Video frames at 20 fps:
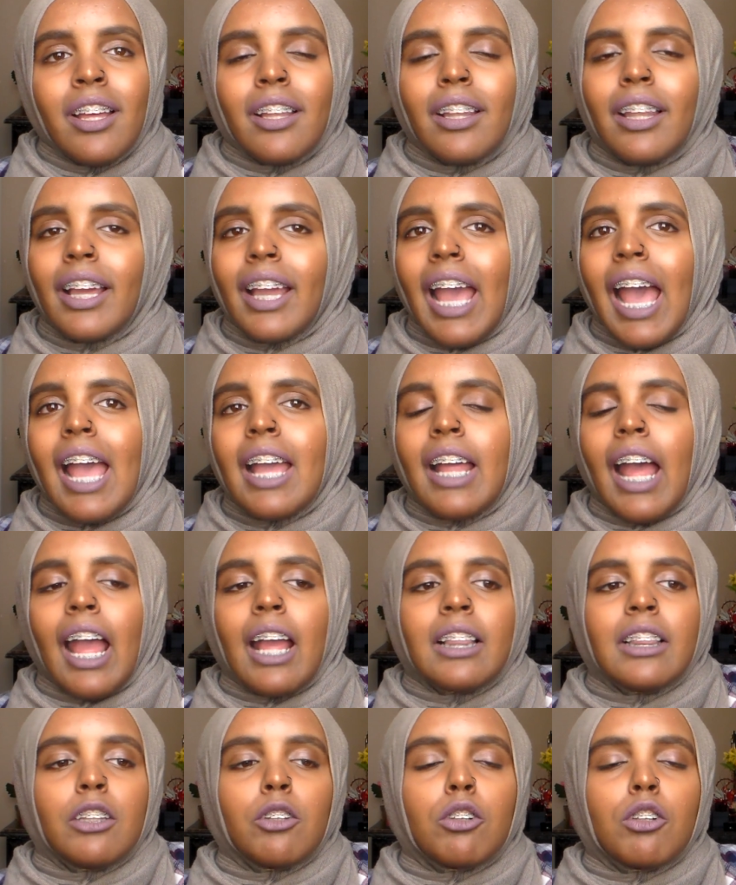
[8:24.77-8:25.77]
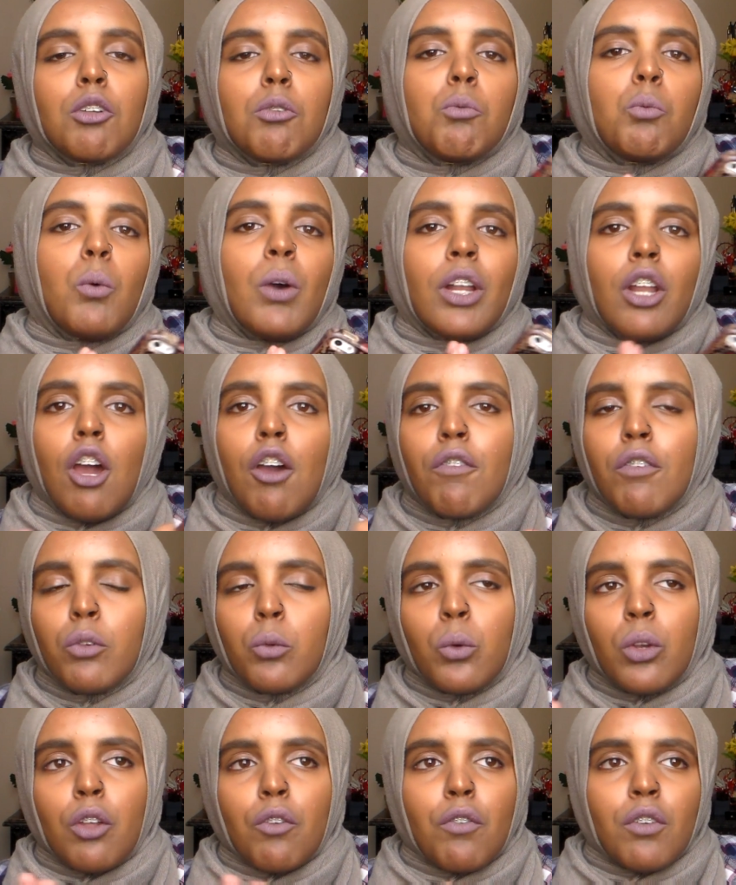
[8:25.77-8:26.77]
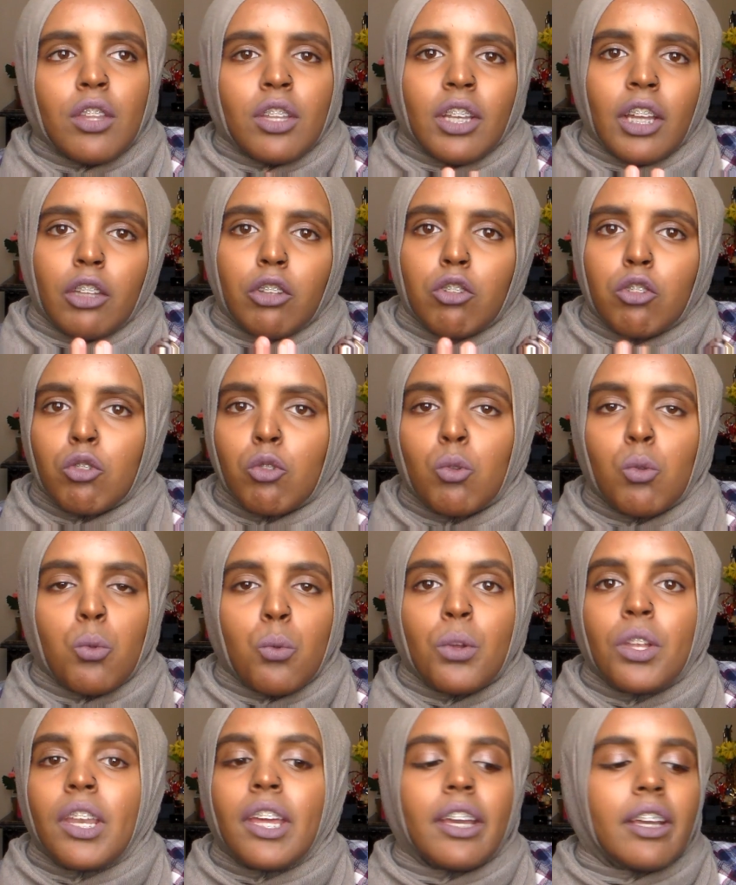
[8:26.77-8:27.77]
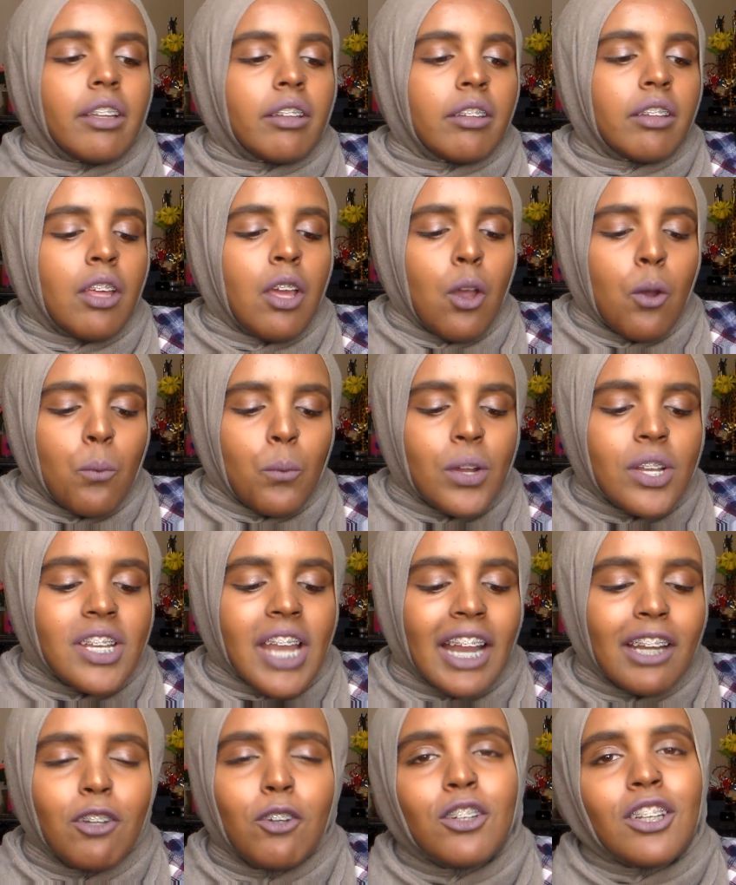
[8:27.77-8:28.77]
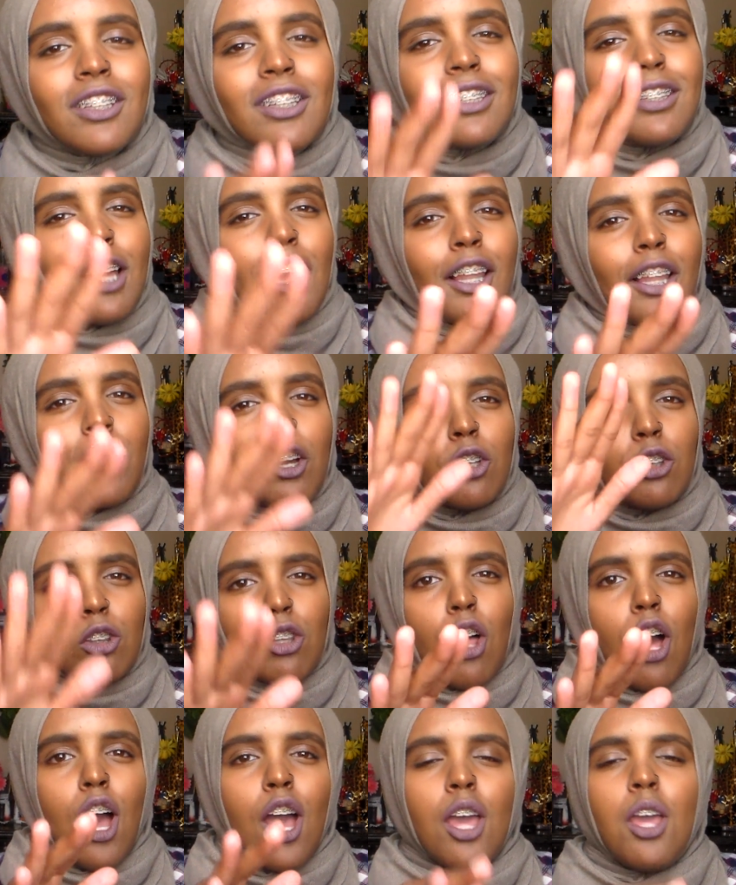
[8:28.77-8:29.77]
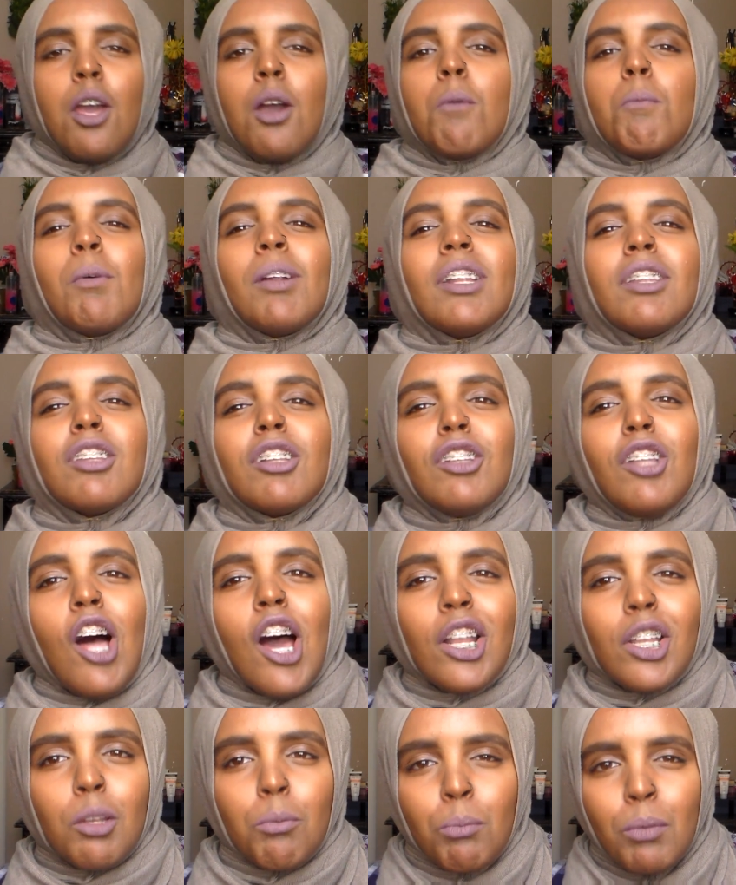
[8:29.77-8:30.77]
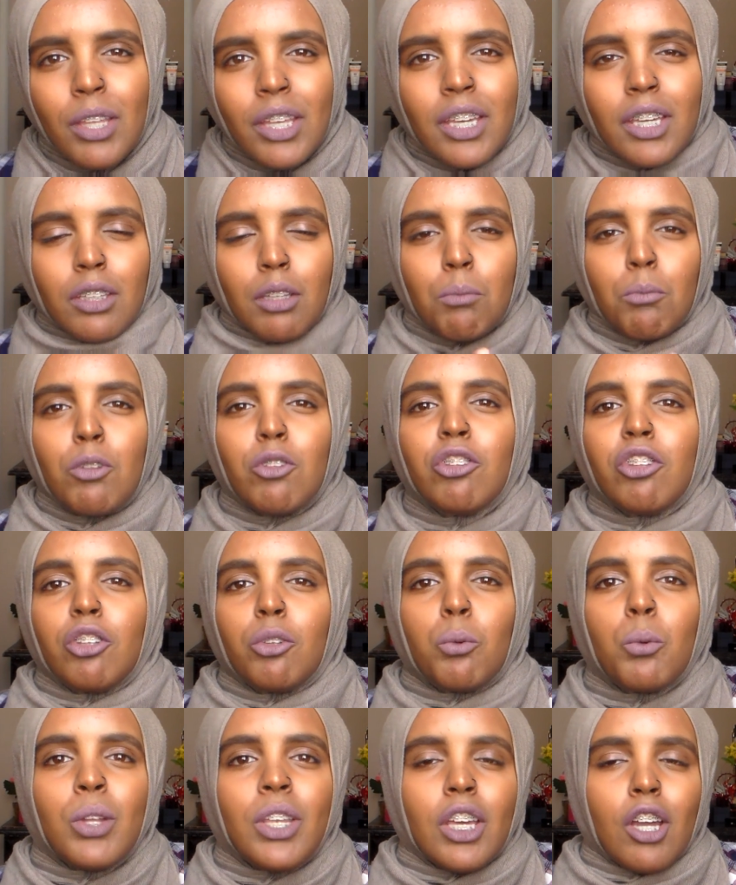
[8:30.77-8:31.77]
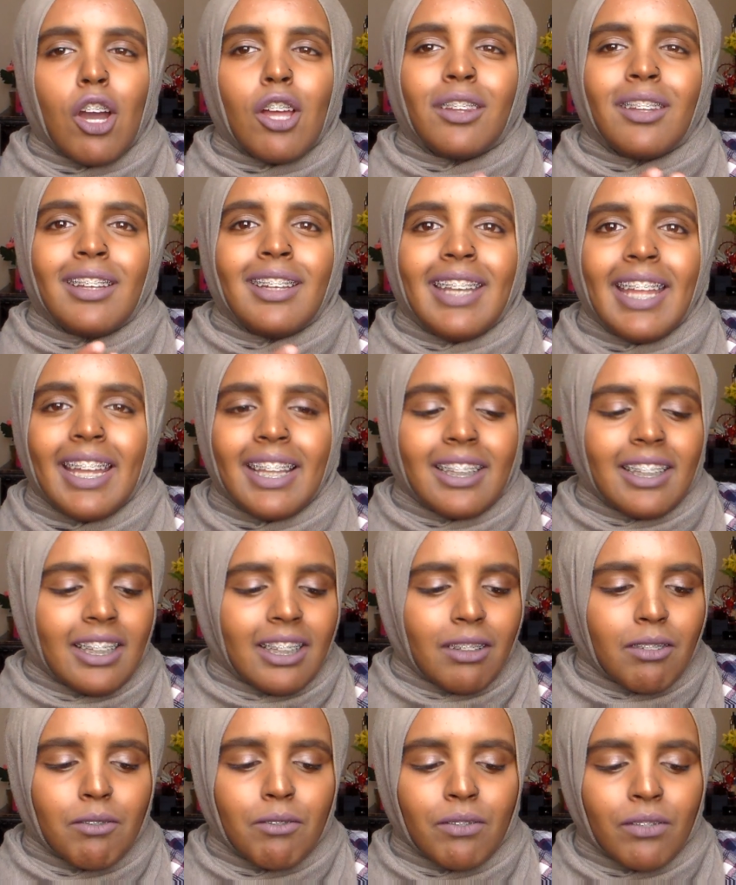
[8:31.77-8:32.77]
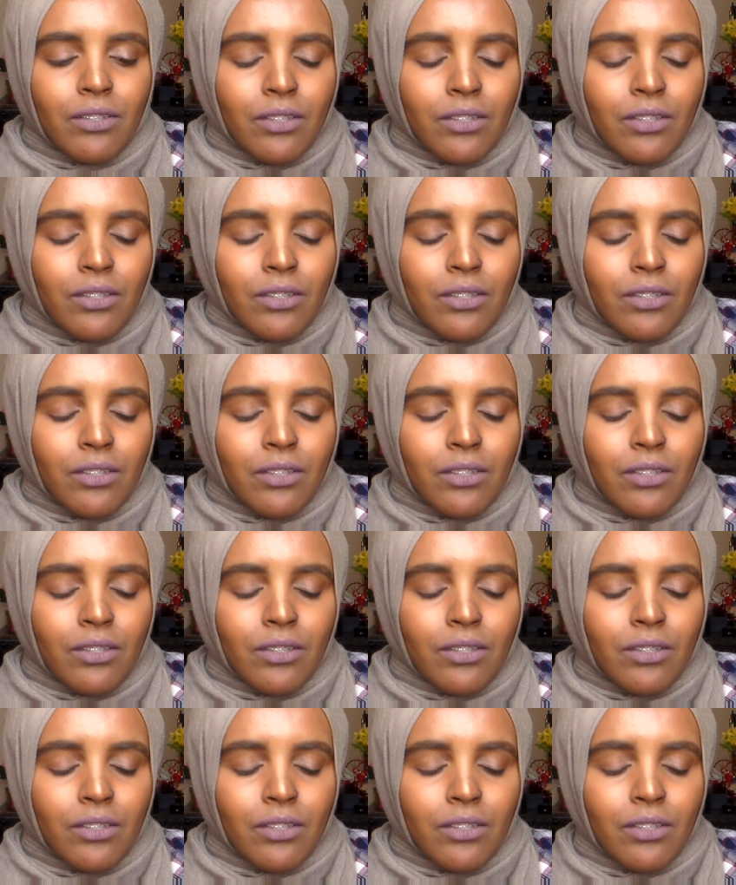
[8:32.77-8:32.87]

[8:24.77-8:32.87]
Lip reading: Like, I literally went off of Twitter for the next 2-3 days, which I know doesn't sound like a lot, but it's a lot to me because I'm used to tweeting on the daily.